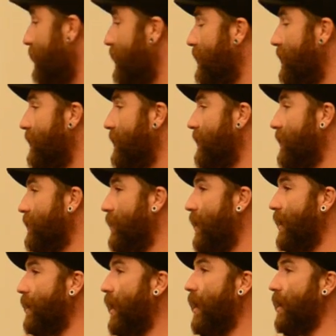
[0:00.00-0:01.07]

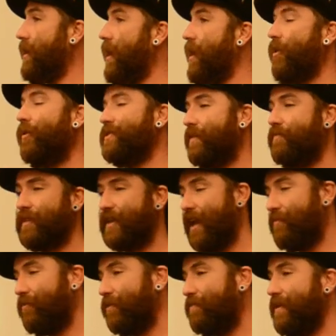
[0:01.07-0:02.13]
I always have my
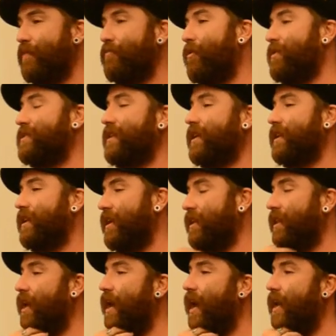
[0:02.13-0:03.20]
camera with me. I'm always sticking it
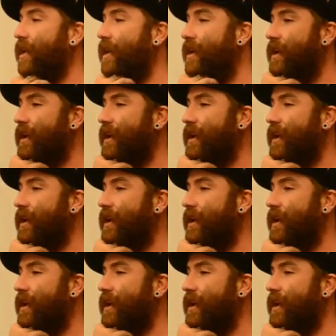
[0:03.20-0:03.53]
online.